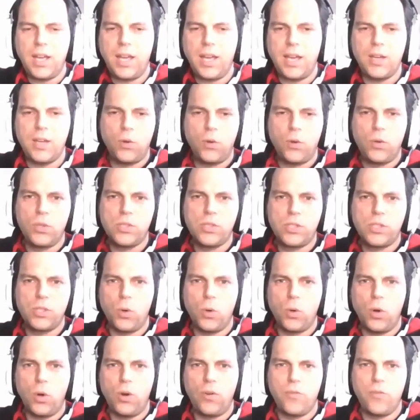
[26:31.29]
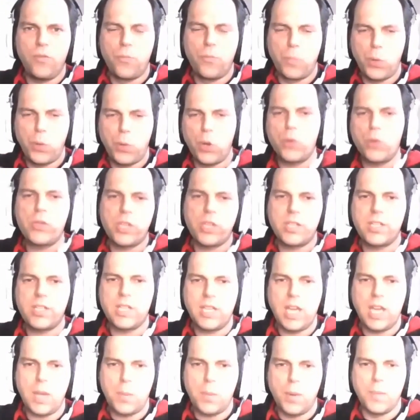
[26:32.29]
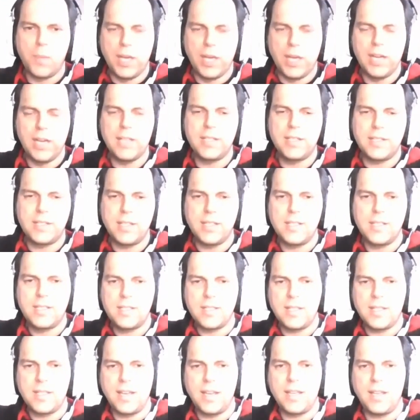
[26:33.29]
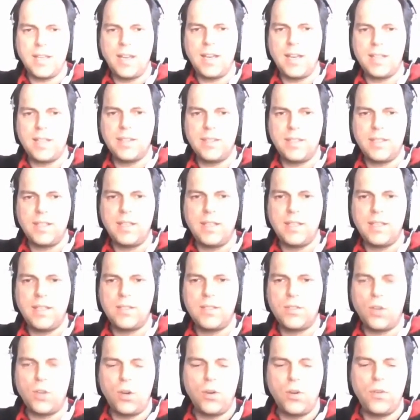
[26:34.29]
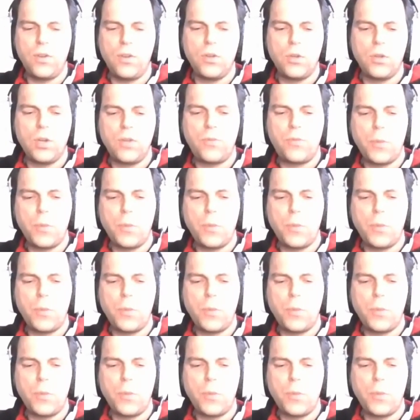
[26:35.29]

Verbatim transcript: and also of processing capabilities uh, and the uh,